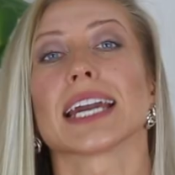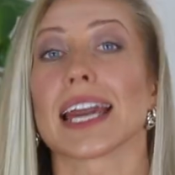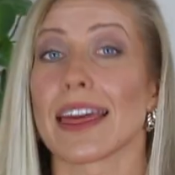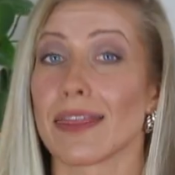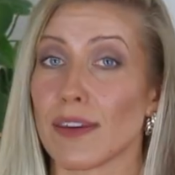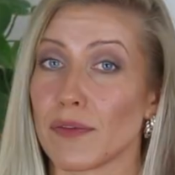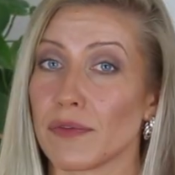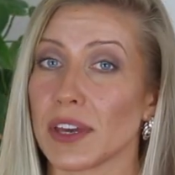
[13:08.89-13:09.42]

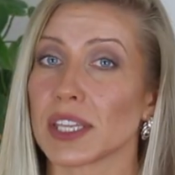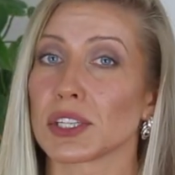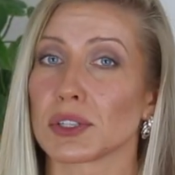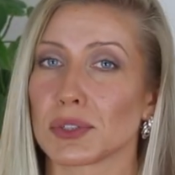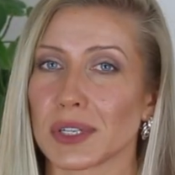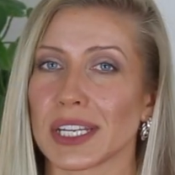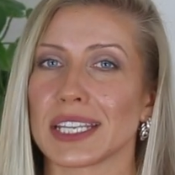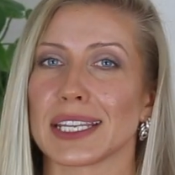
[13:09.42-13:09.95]
And the fashion
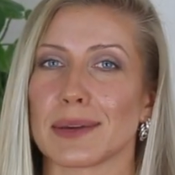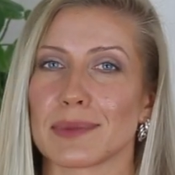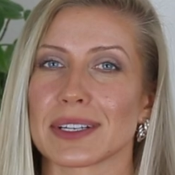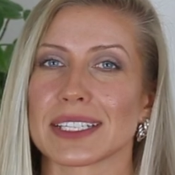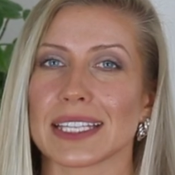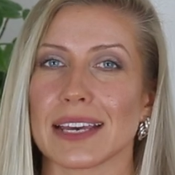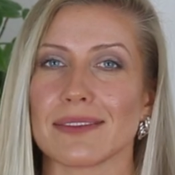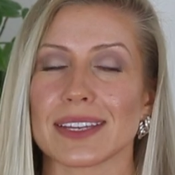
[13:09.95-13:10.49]
trend number
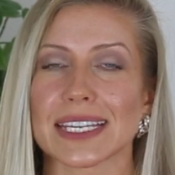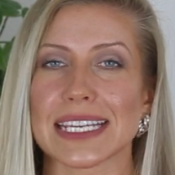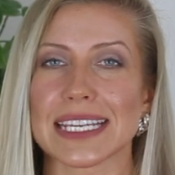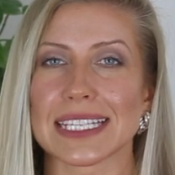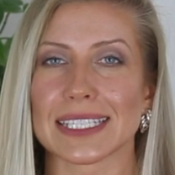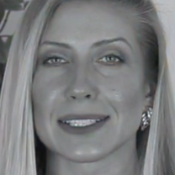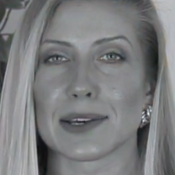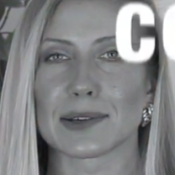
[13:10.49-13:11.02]
seven
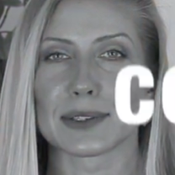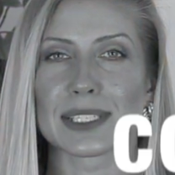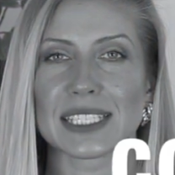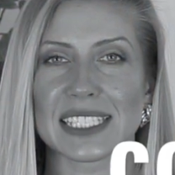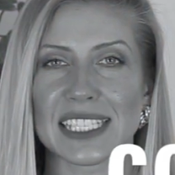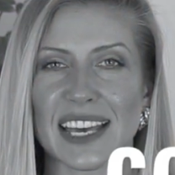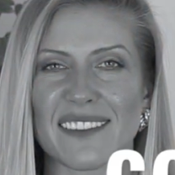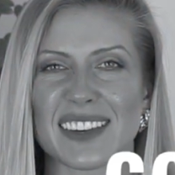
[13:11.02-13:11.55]
is those
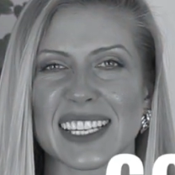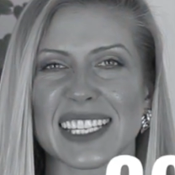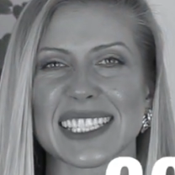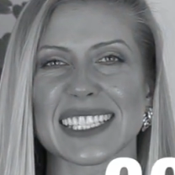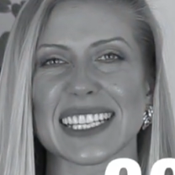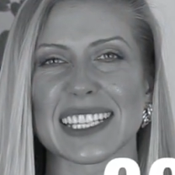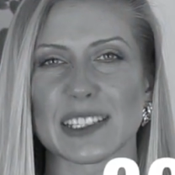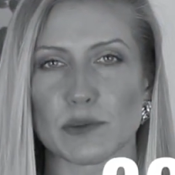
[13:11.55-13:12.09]

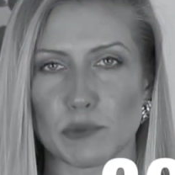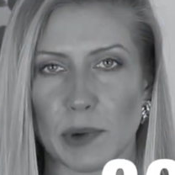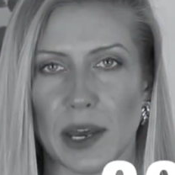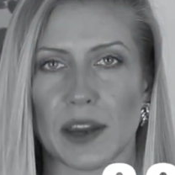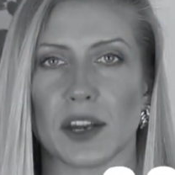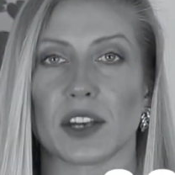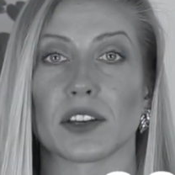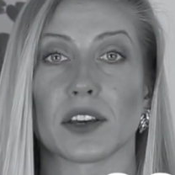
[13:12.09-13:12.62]
70s
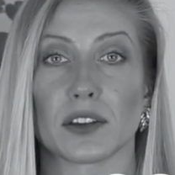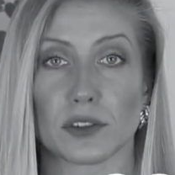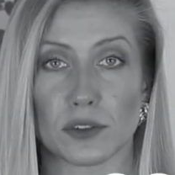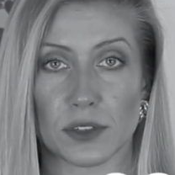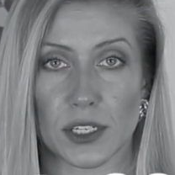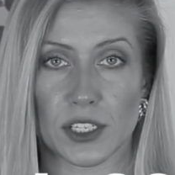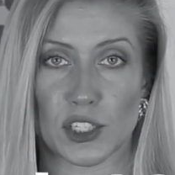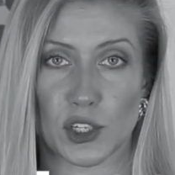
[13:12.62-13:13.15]
inspired
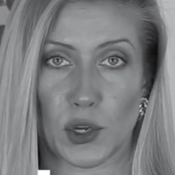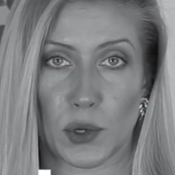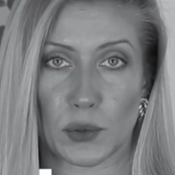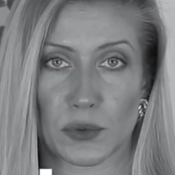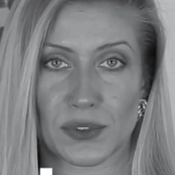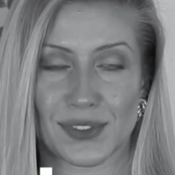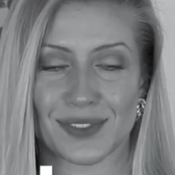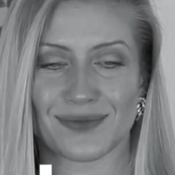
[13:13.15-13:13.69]
trench
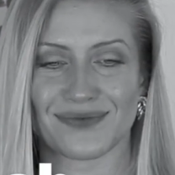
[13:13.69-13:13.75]
coats.